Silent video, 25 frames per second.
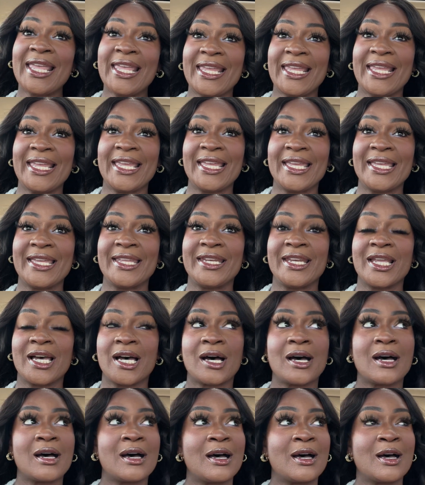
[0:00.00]
in
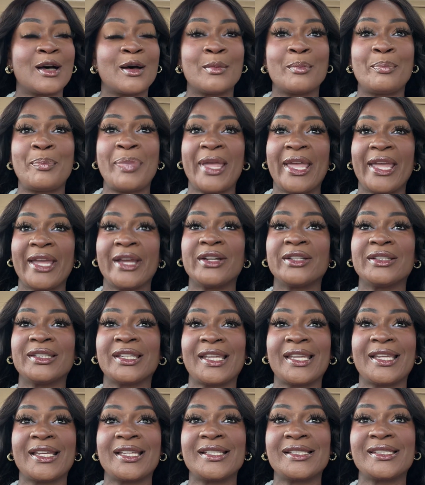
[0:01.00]
um,
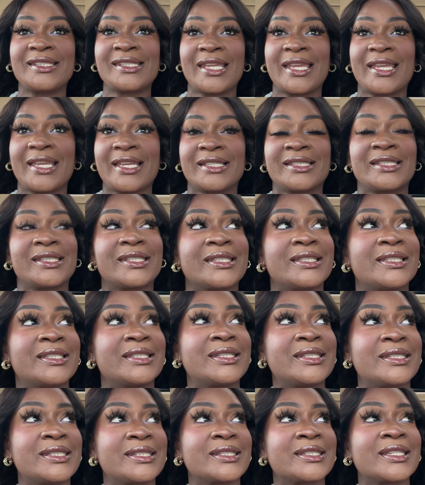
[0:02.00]
Pearland, Texas.